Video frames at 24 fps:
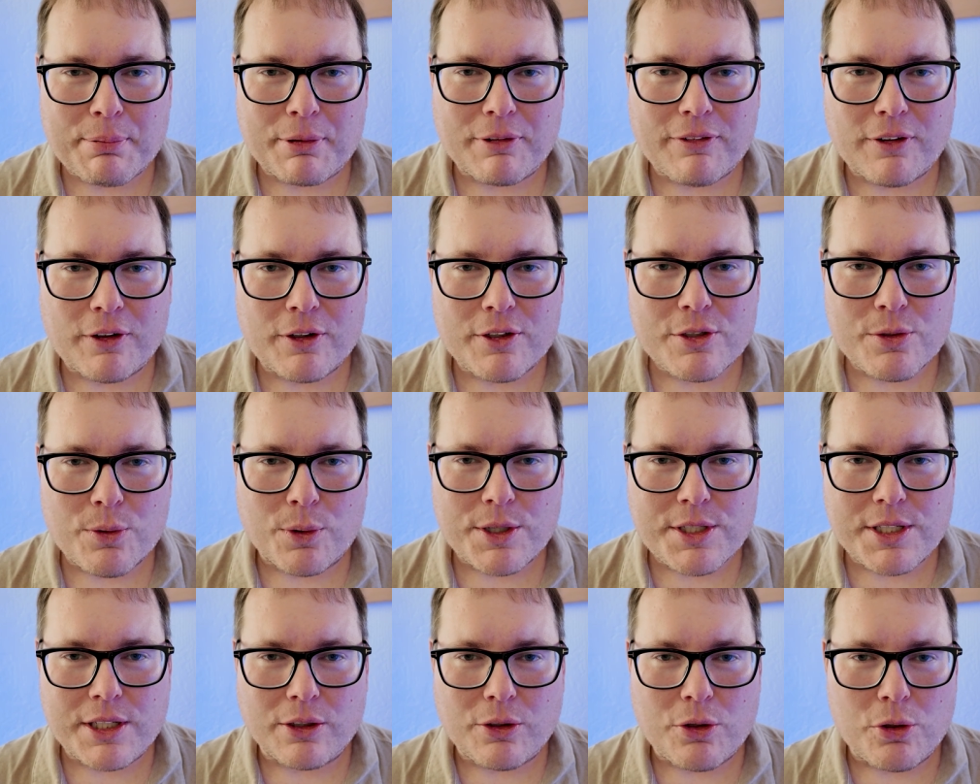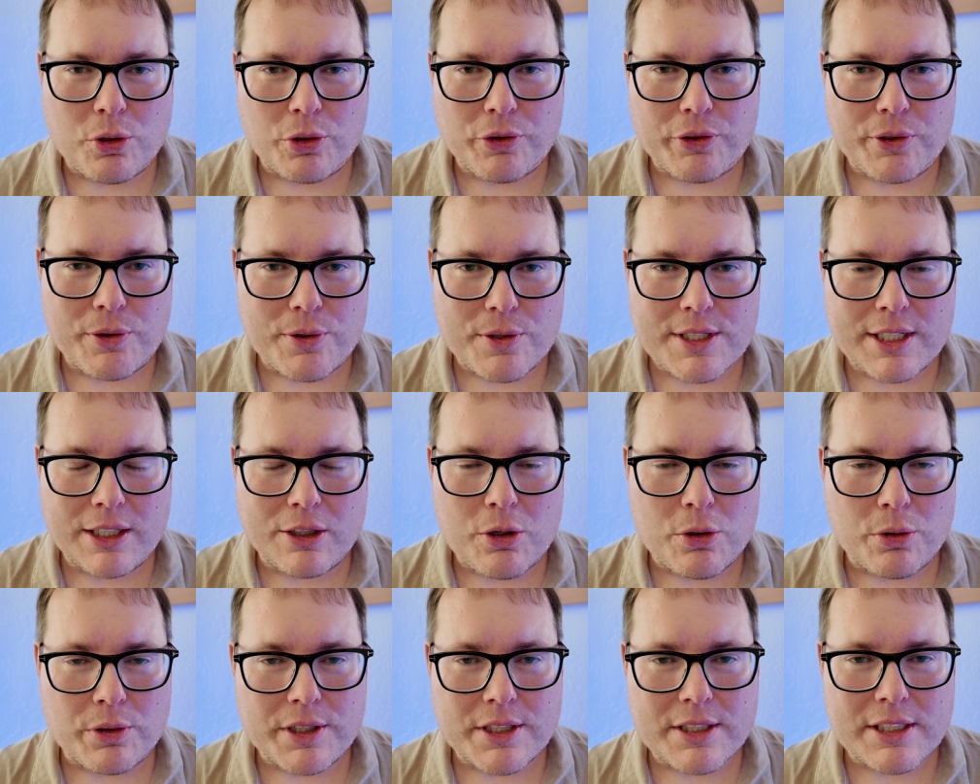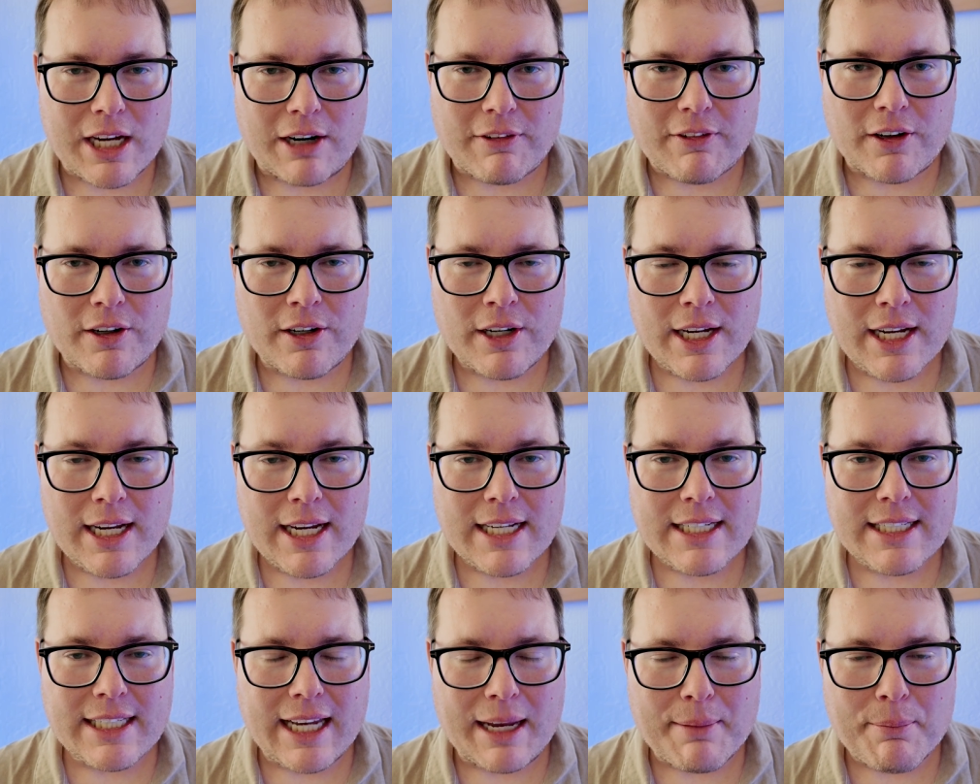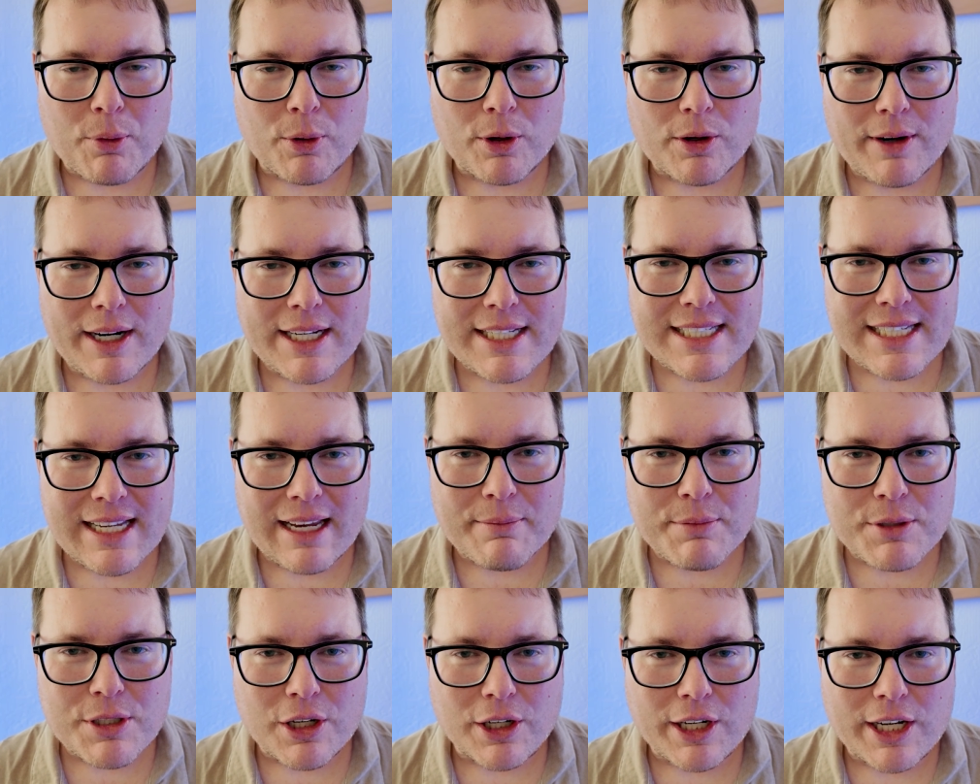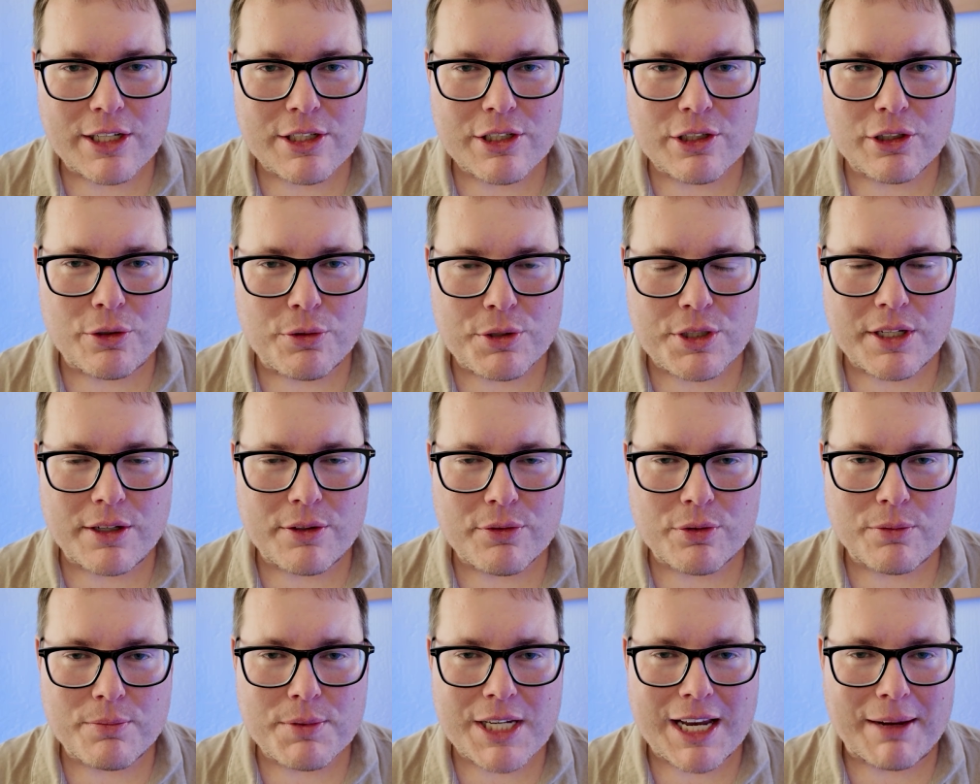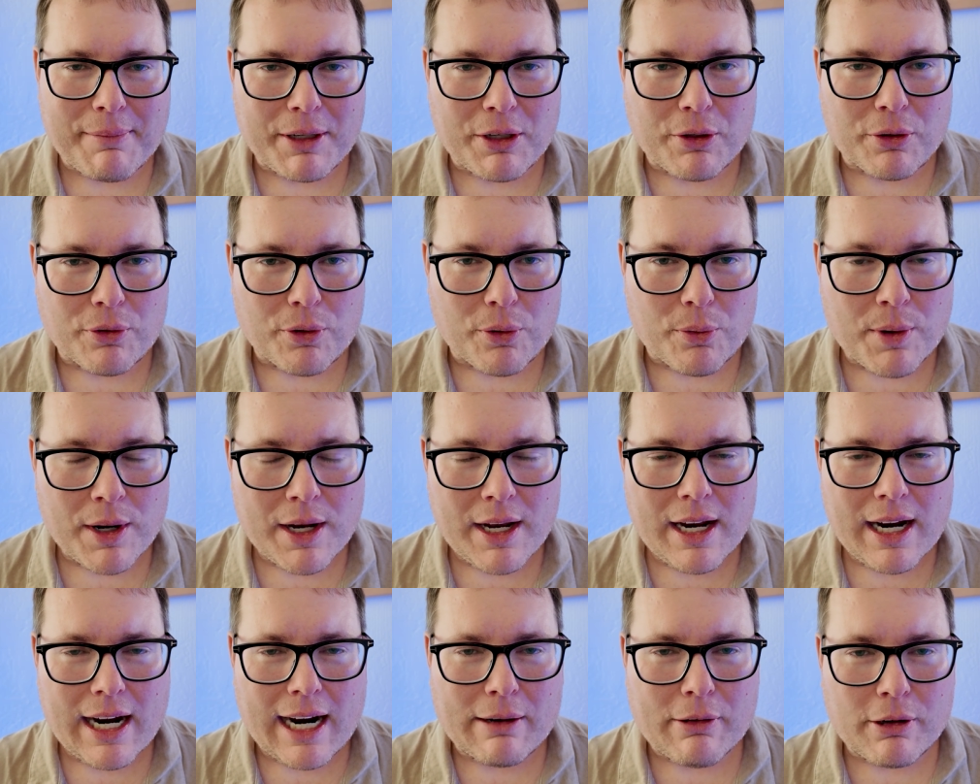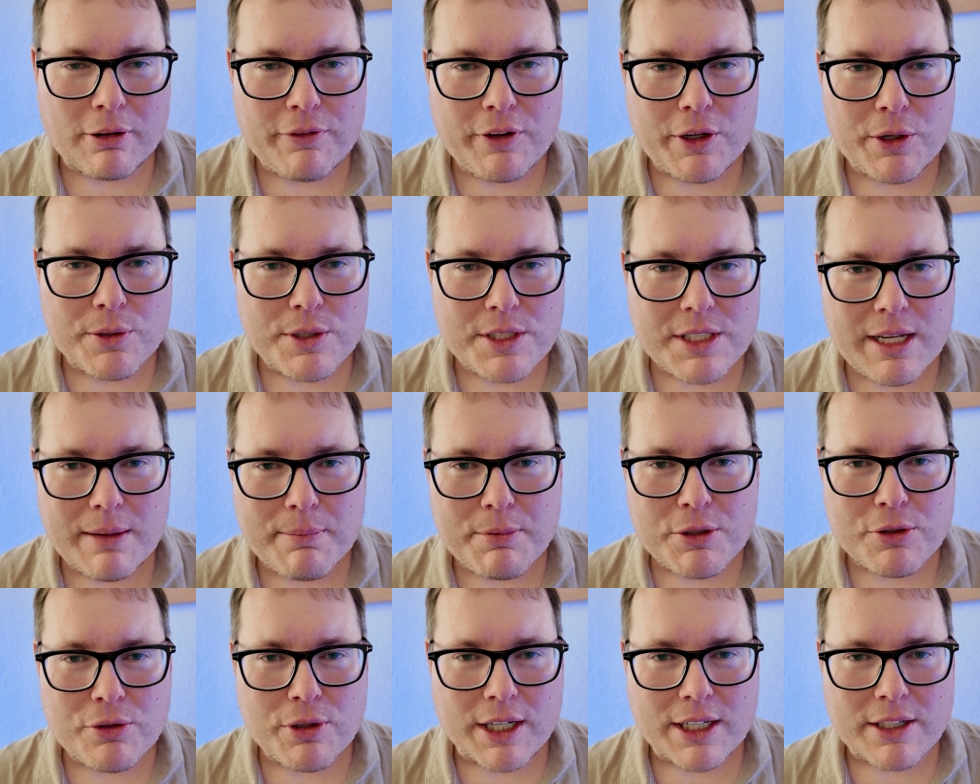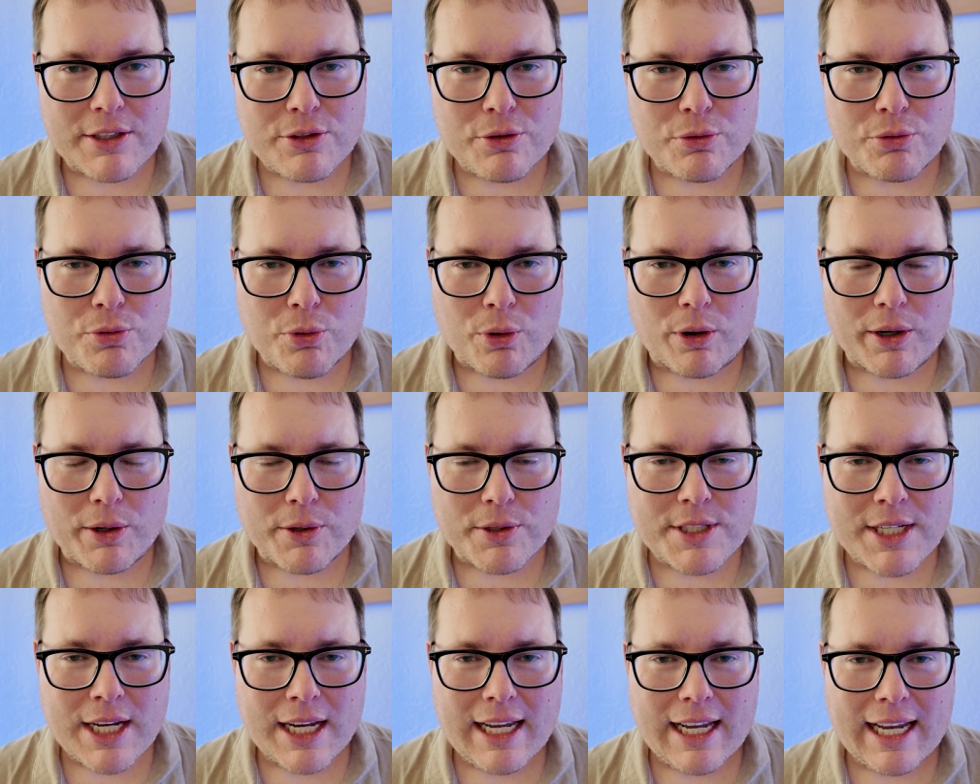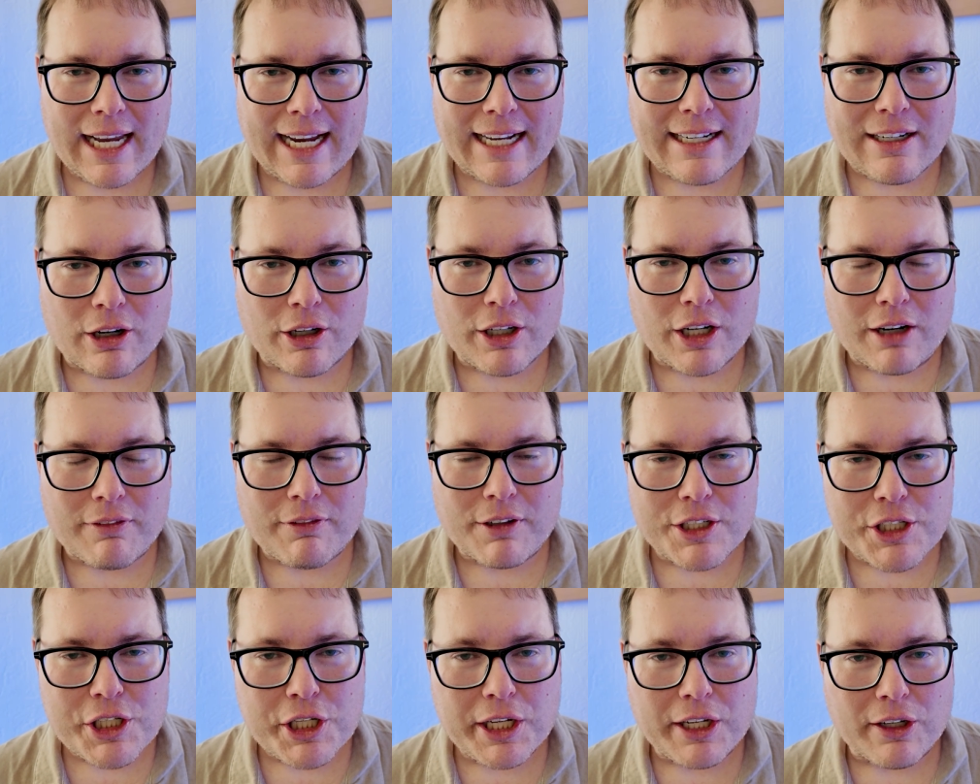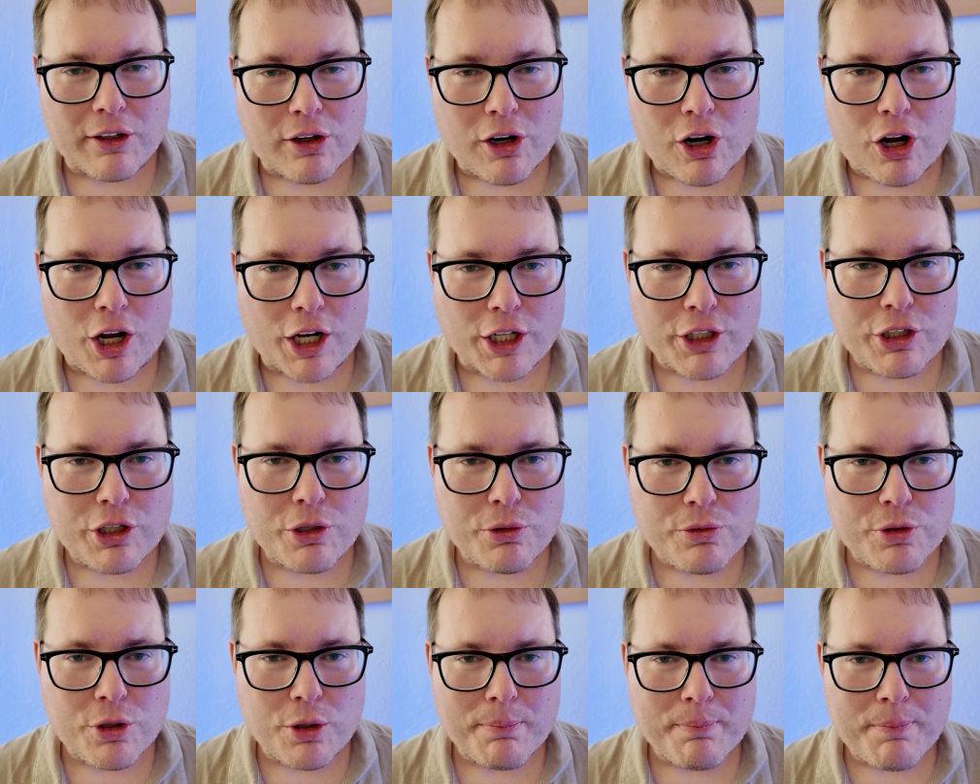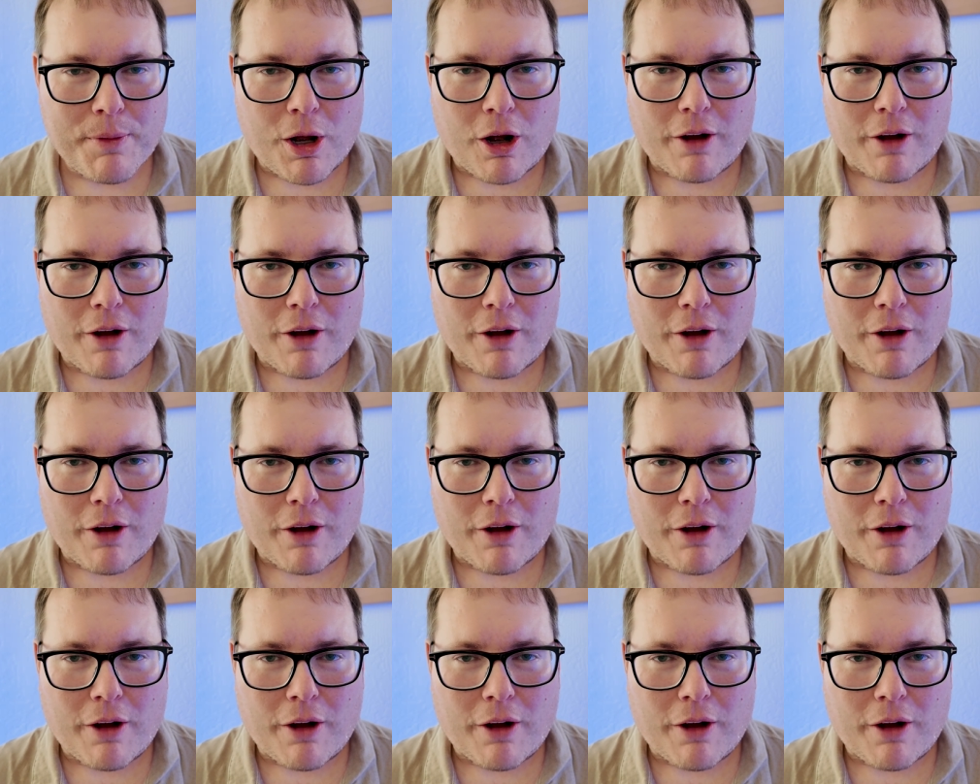a preferred source in Google News and Google Discover to get more great Samsung exclusives from Samaguru, our reviews, tips, tricks, tutorials, and our coverage here on YouTube.